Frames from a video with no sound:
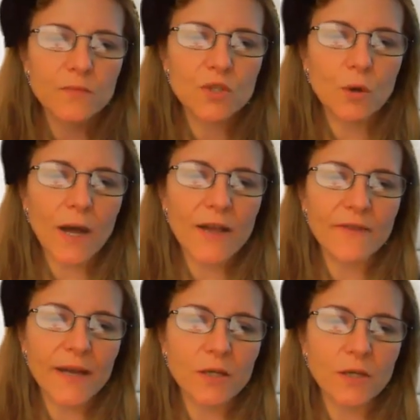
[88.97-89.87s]
So I've
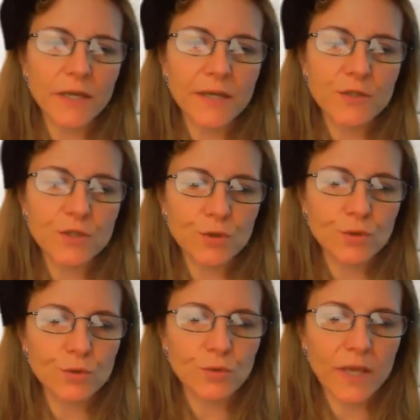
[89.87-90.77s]
had clients
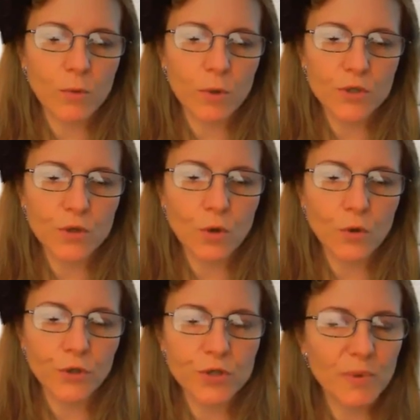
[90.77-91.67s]
who they were
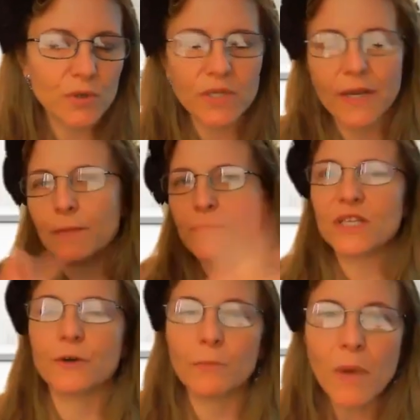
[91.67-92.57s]
told you're supposed to
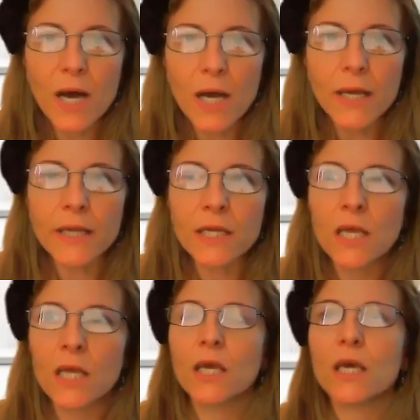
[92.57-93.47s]
empty your mind.
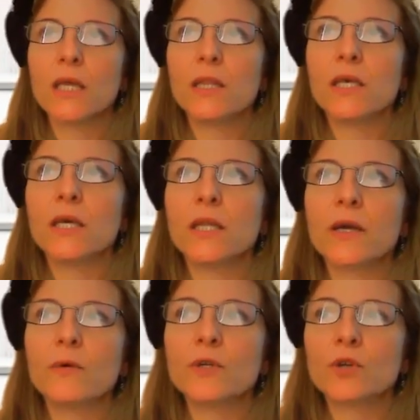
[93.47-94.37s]
And then
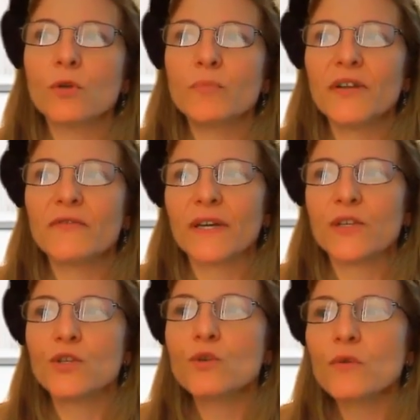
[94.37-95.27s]
they were told, but if I
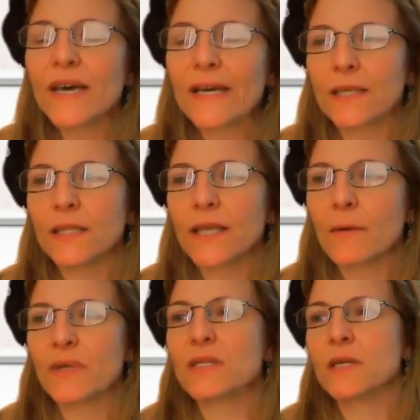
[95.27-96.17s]
do that, then
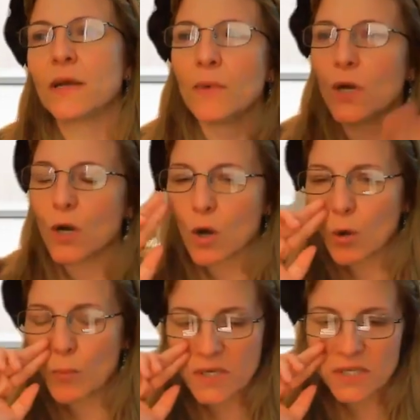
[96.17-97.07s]
that means I'm
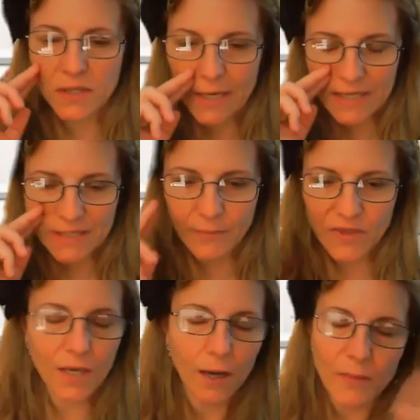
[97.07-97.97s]
open to letting
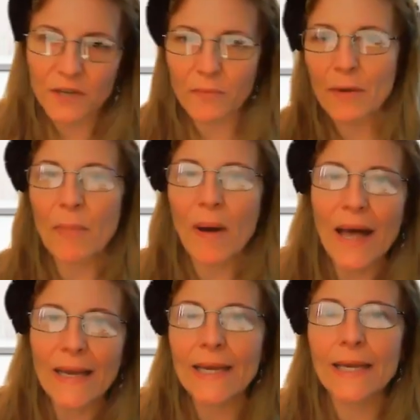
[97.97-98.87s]
something come into my
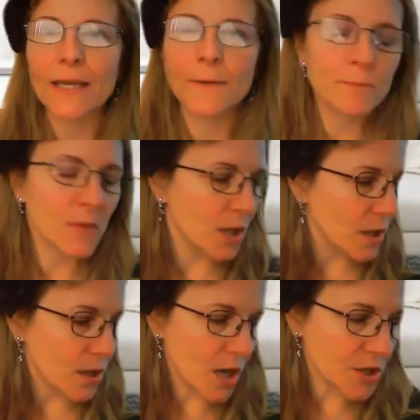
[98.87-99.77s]
body. And
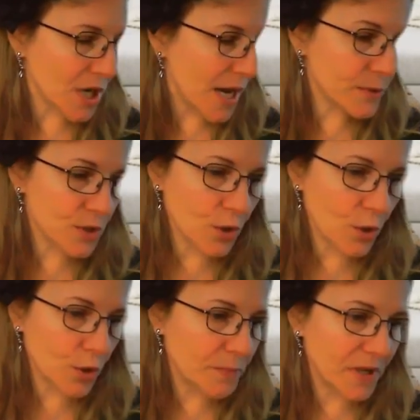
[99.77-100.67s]
gosh, I was
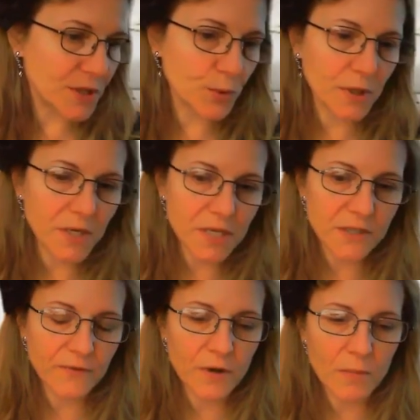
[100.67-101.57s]
told in my
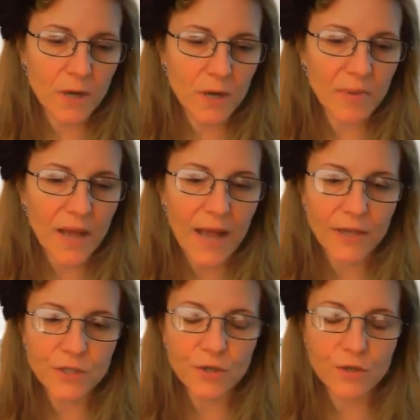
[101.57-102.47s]
20s from a
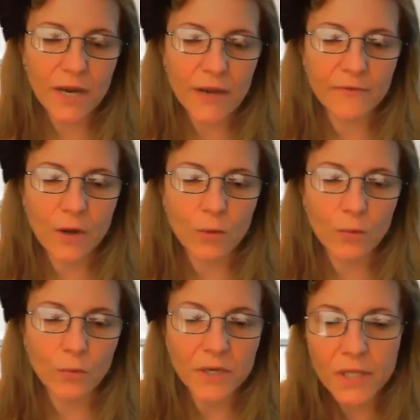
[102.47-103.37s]
pastor that I felt
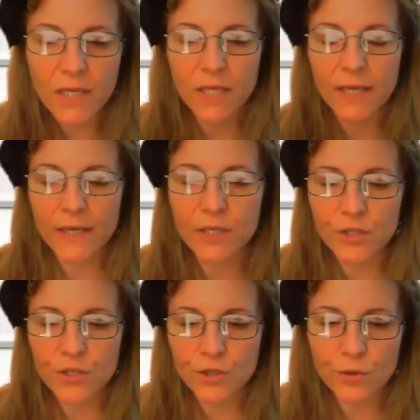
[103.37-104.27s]
really
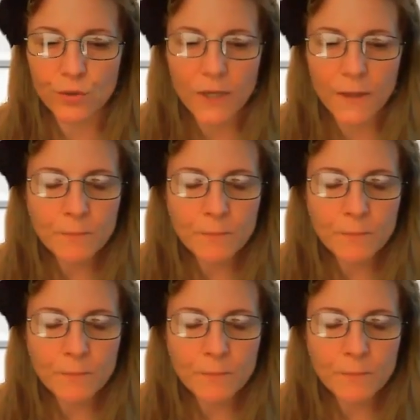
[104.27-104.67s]
connected to